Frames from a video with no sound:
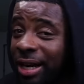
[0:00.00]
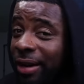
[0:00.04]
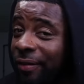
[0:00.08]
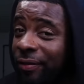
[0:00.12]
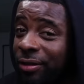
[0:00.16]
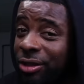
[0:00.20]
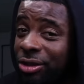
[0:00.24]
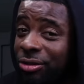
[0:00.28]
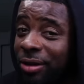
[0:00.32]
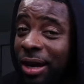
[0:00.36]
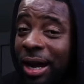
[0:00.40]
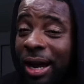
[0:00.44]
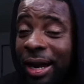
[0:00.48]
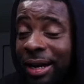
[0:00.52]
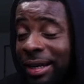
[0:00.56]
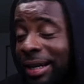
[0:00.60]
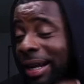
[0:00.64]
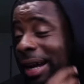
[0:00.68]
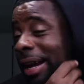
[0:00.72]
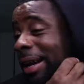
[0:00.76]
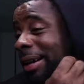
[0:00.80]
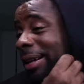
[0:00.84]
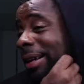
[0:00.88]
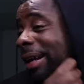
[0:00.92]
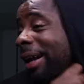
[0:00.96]
never tried
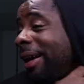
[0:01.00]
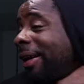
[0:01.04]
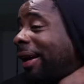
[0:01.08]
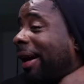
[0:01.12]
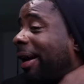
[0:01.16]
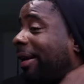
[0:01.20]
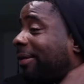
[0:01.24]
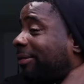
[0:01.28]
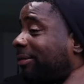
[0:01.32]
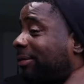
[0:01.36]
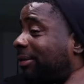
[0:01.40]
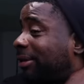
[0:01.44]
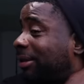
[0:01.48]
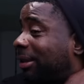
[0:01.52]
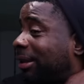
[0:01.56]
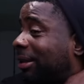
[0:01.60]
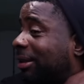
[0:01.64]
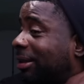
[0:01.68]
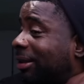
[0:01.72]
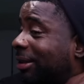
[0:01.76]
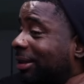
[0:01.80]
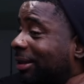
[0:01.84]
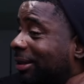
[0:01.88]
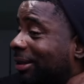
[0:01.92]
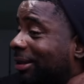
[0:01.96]
that. Now,
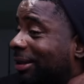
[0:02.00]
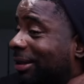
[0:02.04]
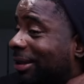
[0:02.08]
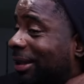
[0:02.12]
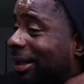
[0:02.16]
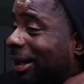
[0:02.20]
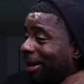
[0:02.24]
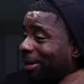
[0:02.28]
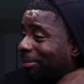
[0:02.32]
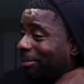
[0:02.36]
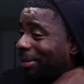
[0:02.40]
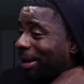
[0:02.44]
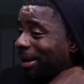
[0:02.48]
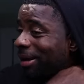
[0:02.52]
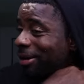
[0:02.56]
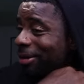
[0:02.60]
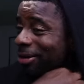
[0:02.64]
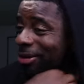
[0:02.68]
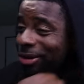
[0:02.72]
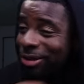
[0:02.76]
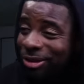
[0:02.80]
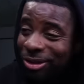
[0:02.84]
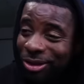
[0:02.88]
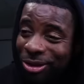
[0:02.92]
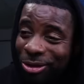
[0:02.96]
I might go
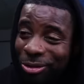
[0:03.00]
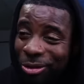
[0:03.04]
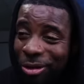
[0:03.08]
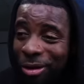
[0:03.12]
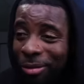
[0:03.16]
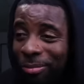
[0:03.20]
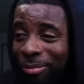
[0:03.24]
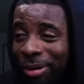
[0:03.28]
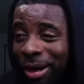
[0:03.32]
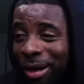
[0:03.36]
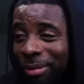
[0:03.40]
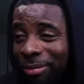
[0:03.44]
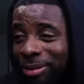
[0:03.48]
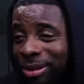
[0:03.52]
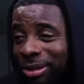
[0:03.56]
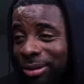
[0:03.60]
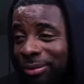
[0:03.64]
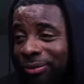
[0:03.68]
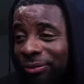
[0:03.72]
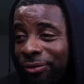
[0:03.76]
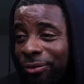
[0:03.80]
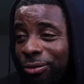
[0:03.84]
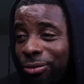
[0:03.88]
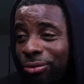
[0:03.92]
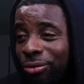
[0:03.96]
to the store and buy me
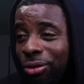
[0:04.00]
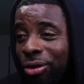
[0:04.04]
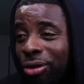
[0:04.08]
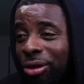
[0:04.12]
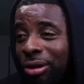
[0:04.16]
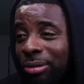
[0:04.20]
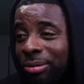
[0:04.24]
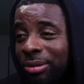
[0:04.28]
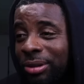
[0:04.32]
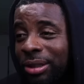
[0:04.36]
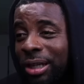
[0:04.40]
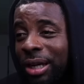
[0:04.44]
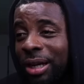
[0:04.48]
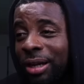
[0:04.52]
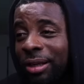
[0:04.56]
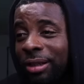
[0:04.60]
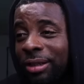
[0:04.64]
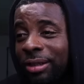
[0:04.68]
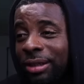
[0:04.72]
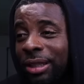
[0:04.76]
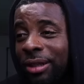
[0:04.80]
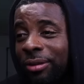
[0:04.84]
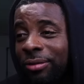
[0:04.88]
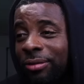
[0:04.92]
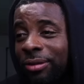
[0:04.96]
some fruit roll-ups now,
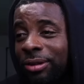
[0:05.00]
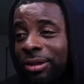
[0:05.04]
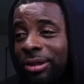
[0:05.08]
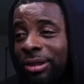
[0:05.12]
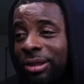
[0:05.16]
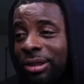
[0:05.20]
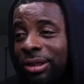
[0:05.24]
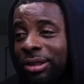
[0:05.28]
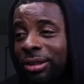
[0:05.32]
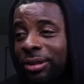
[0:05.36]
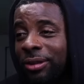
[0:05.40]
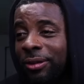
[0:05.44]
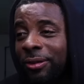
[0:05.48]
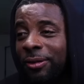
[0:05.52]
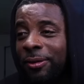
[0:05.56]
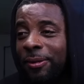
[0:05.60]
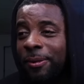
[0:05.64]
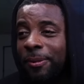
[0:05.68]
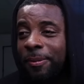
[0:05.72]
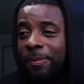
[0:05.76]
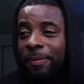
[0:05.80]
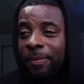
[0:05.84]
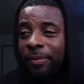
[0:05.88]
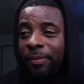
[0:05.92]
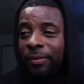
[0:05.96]
because I want to see,
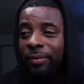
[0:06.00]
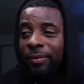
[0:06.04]
you